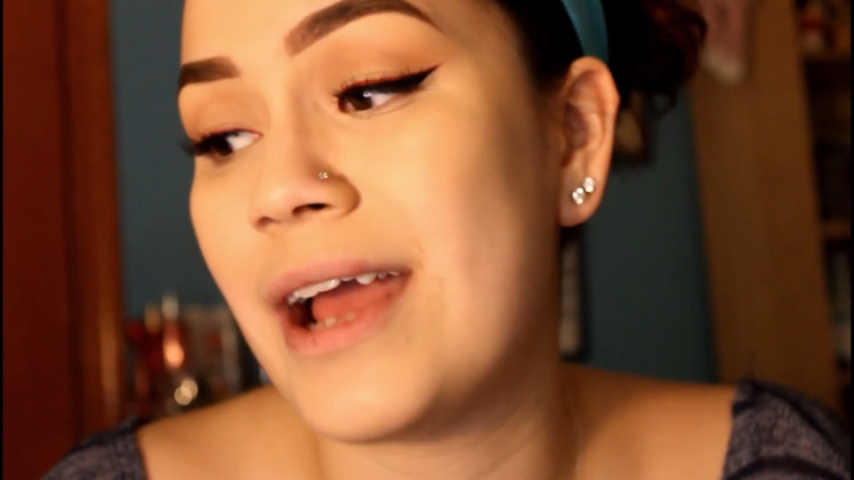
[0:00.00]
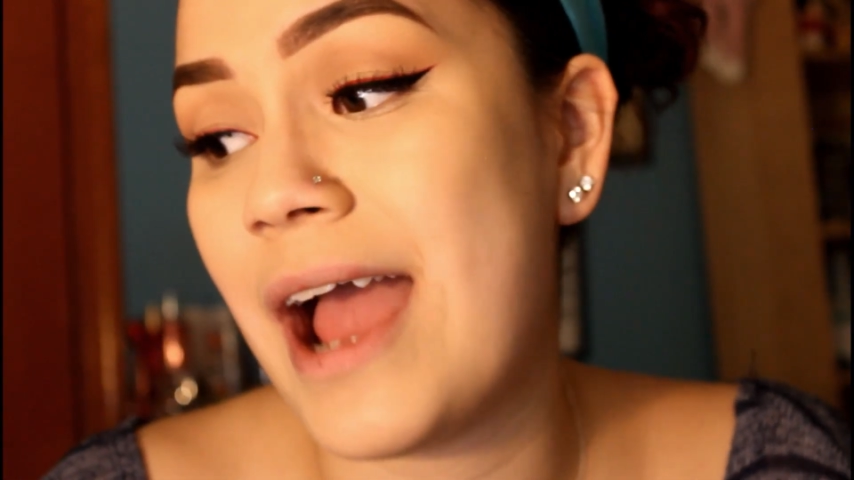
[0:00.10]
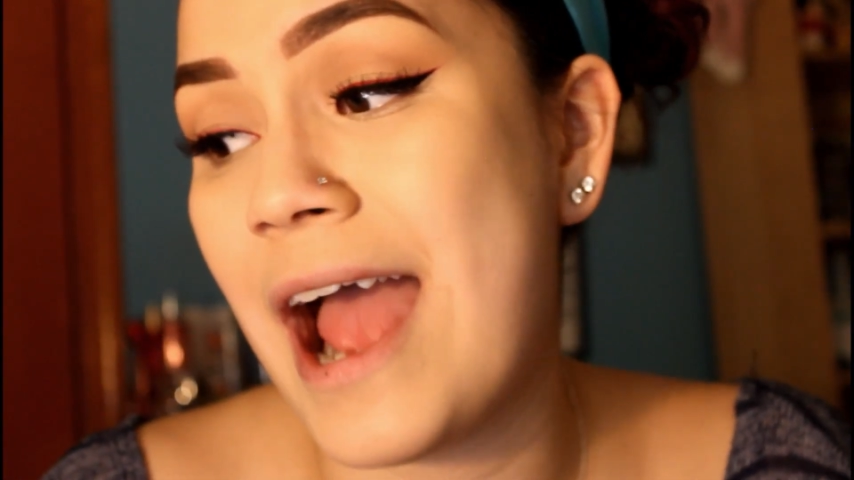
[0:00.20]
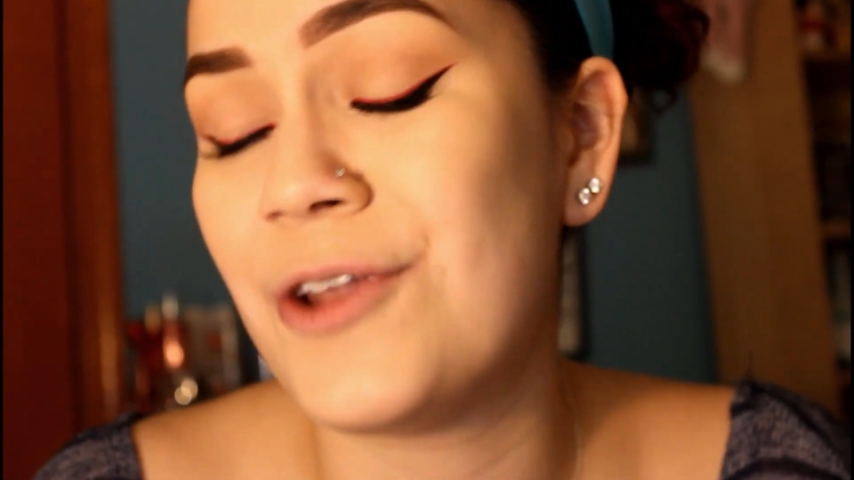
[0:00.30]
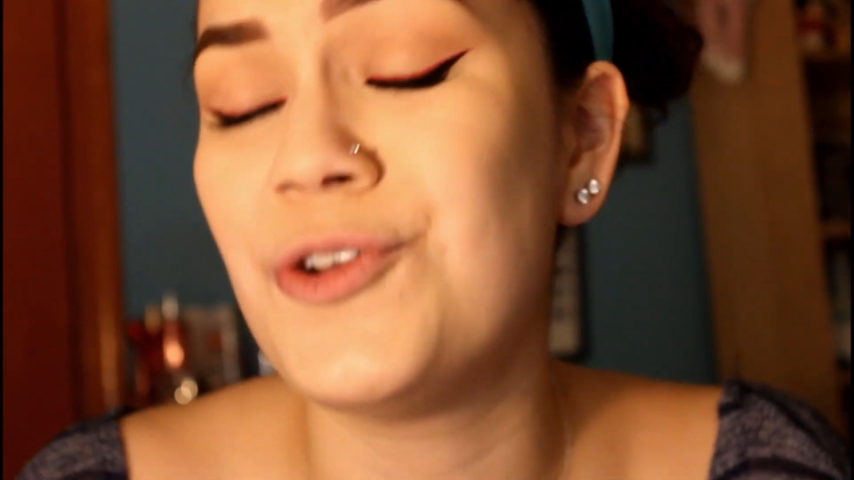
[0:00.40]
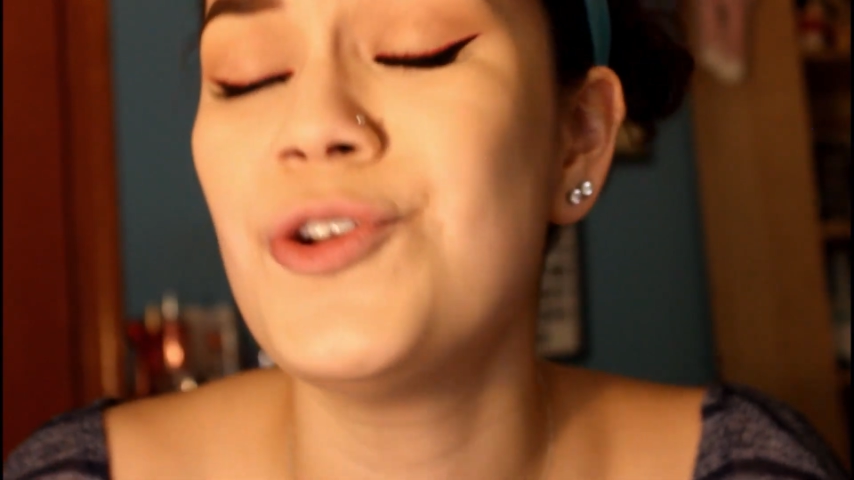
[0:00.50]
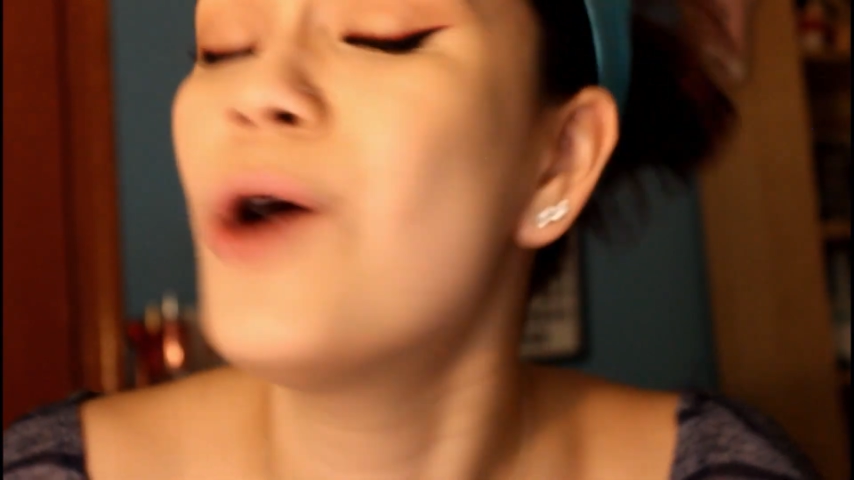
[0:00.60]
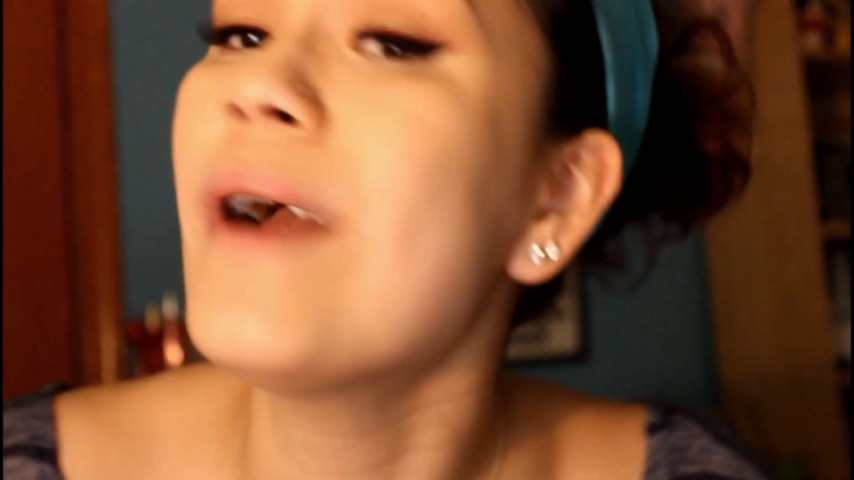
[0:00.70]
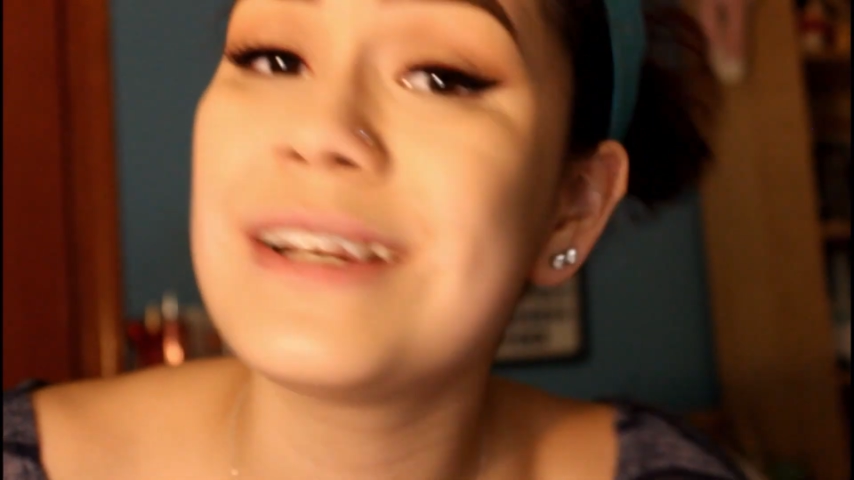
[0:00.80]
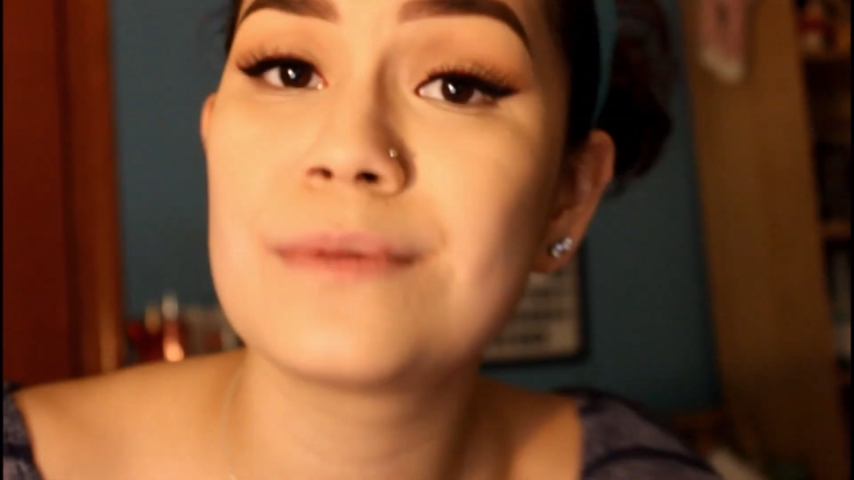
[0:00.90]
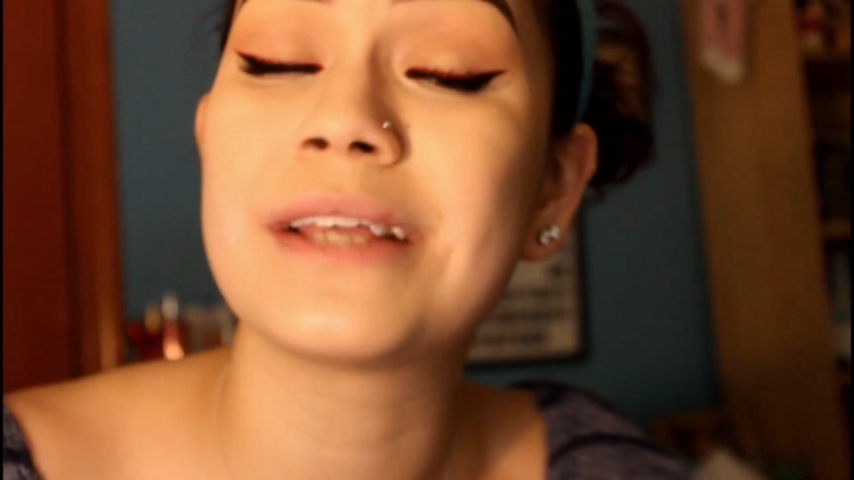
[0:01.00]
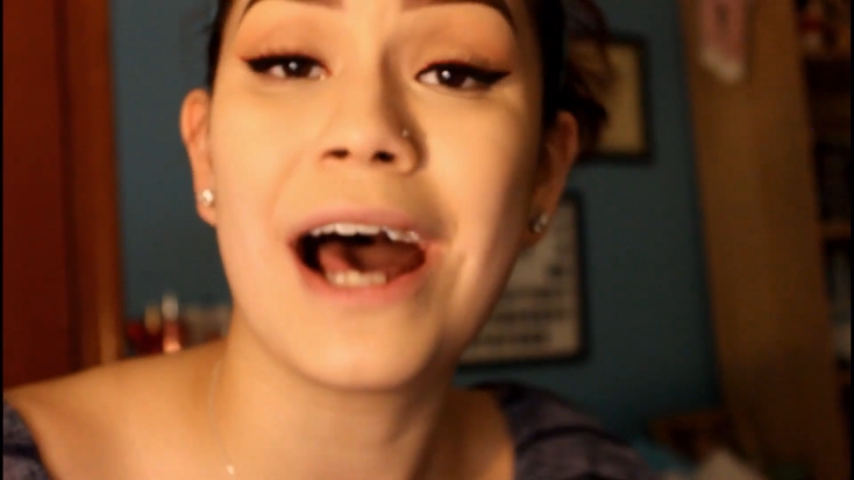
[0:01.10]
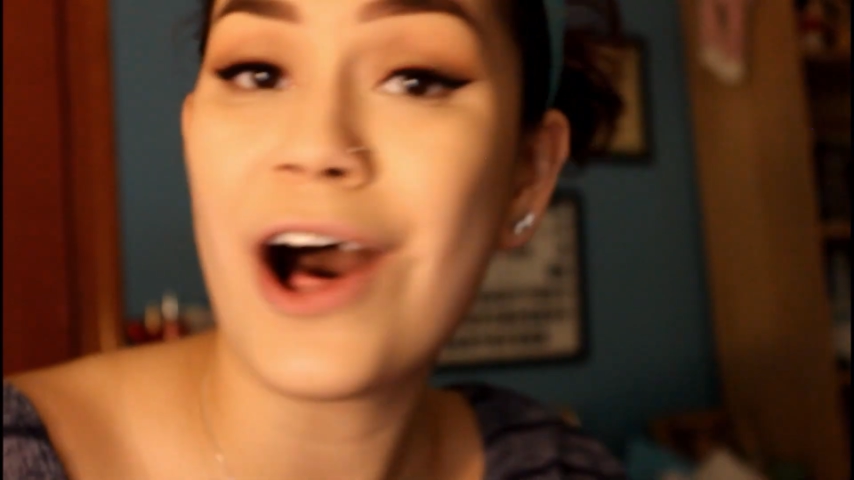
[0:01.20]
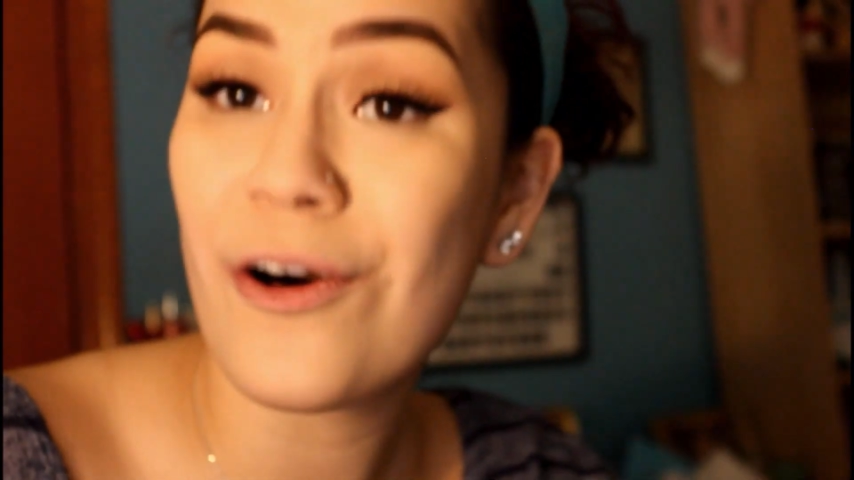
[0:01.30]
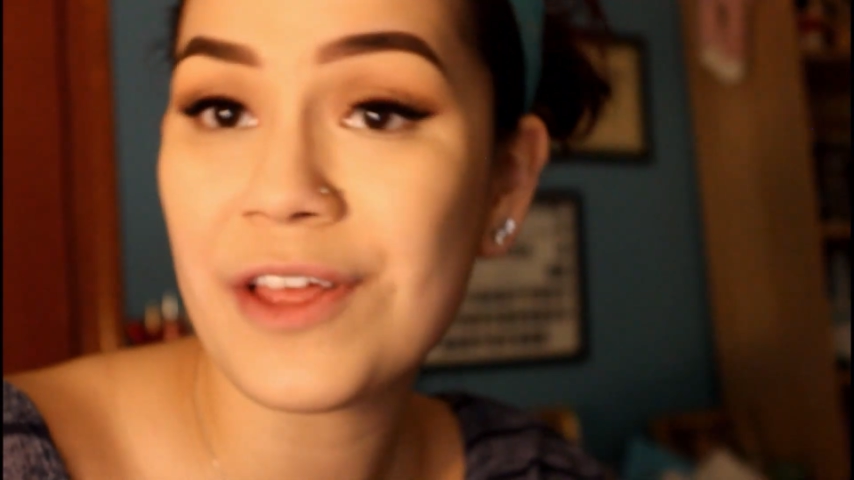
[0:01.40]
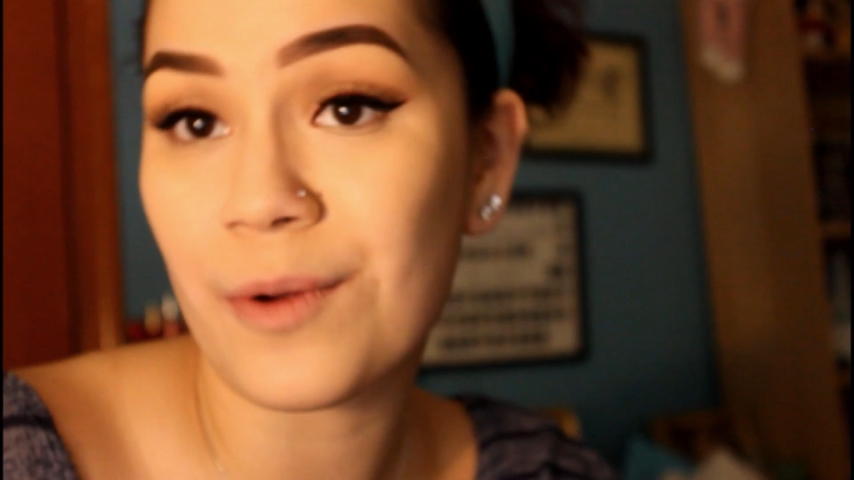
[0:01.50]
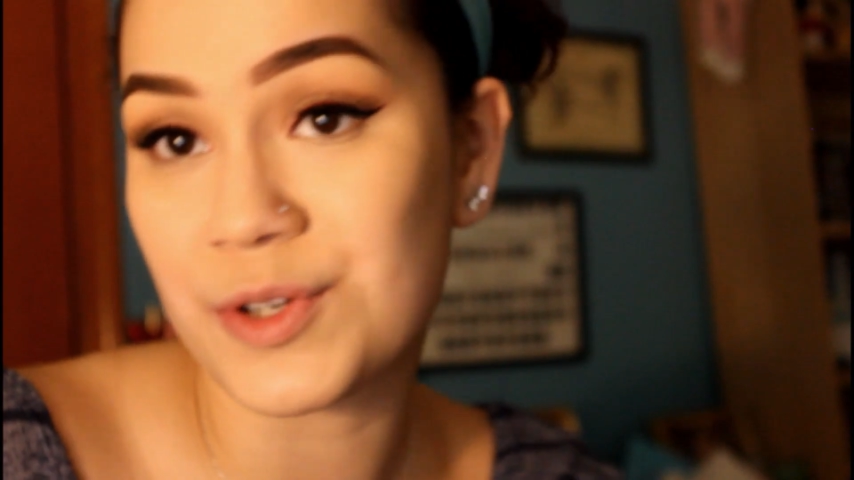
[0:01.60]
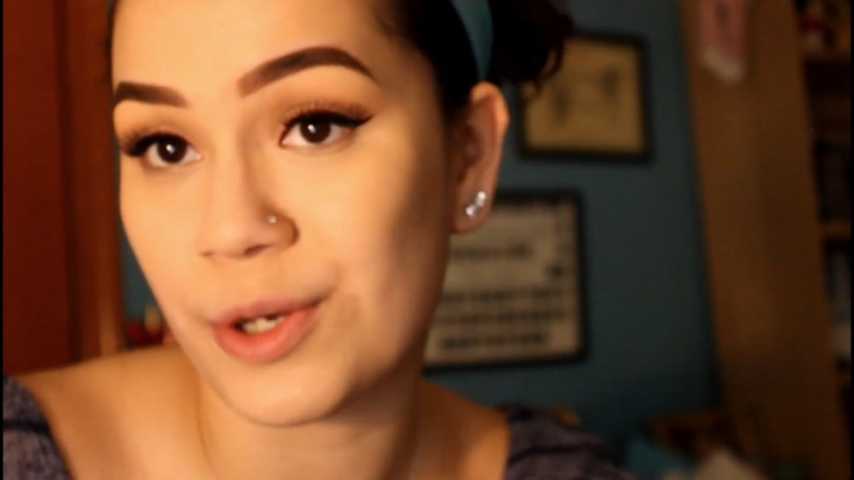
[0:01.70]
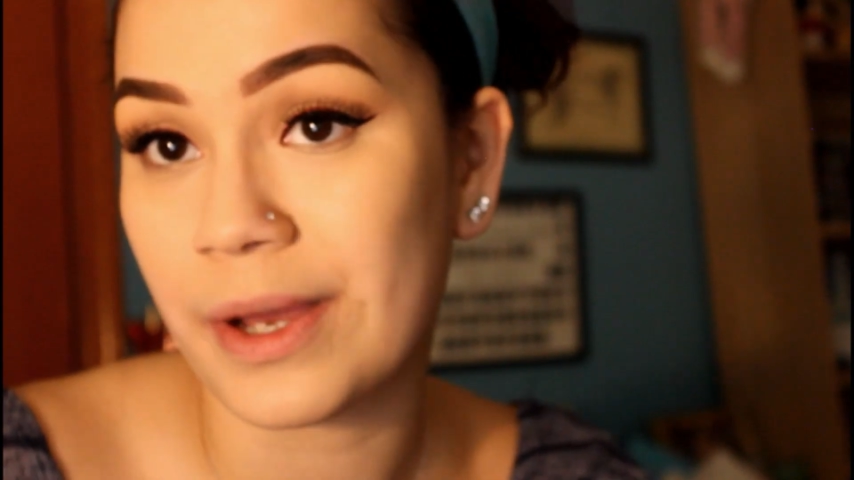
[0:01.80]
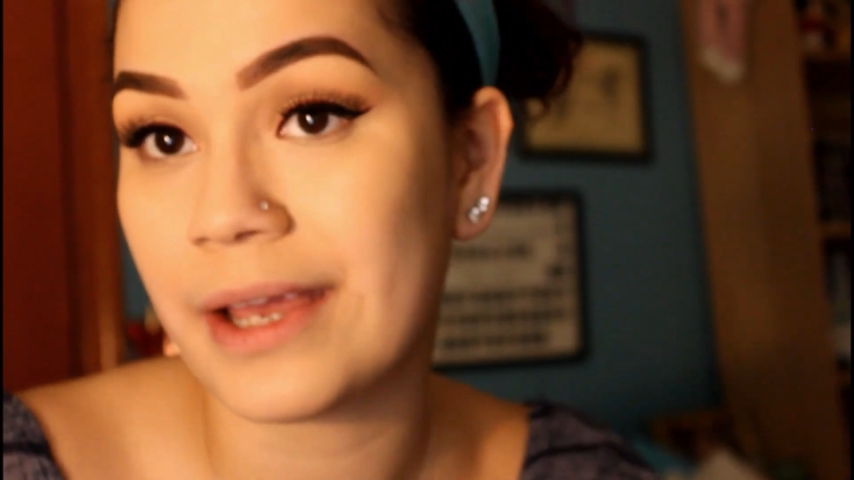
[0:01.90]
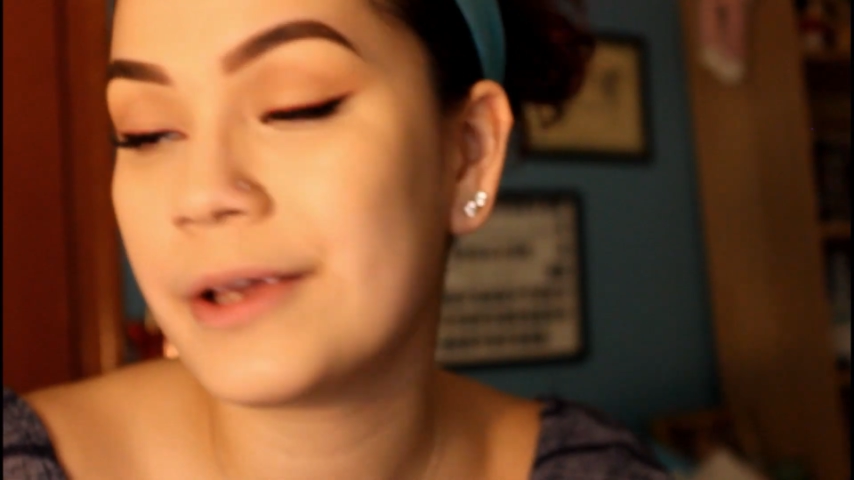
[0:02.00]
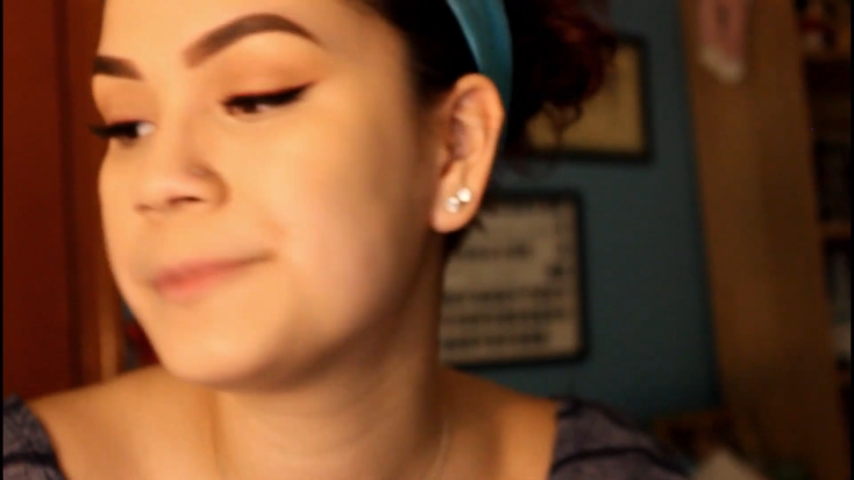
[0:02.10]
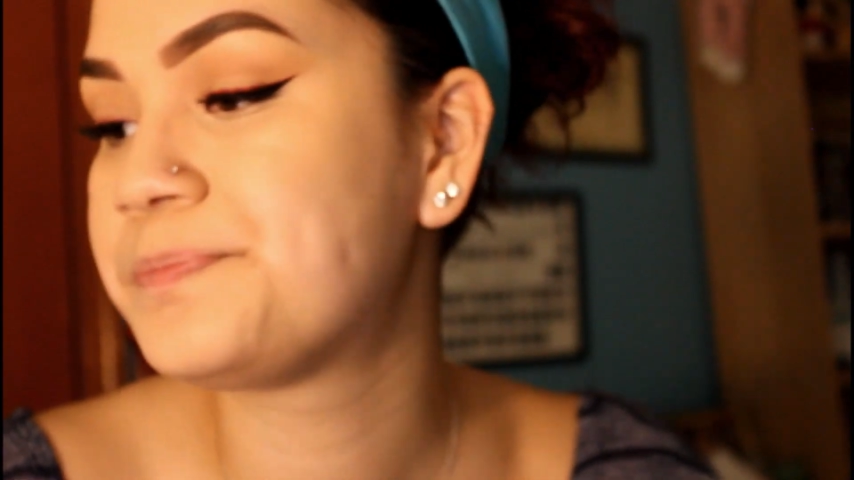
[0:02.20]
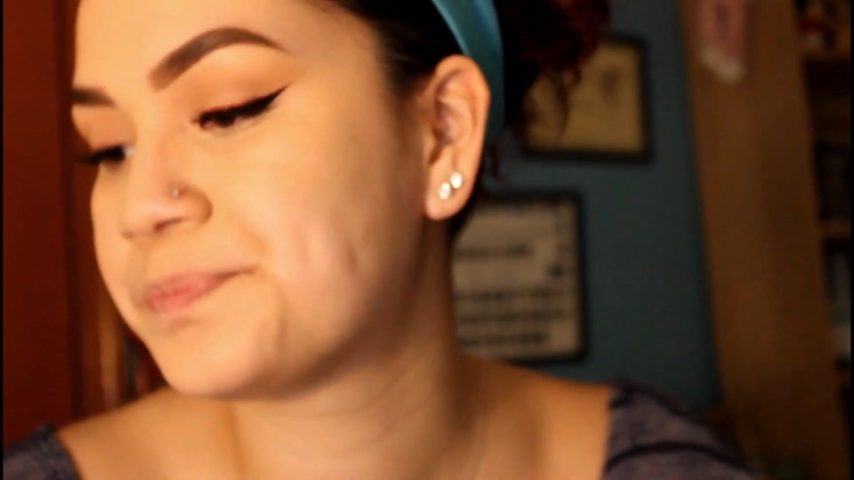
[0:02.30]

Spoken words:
had no idea what the hell they were doing.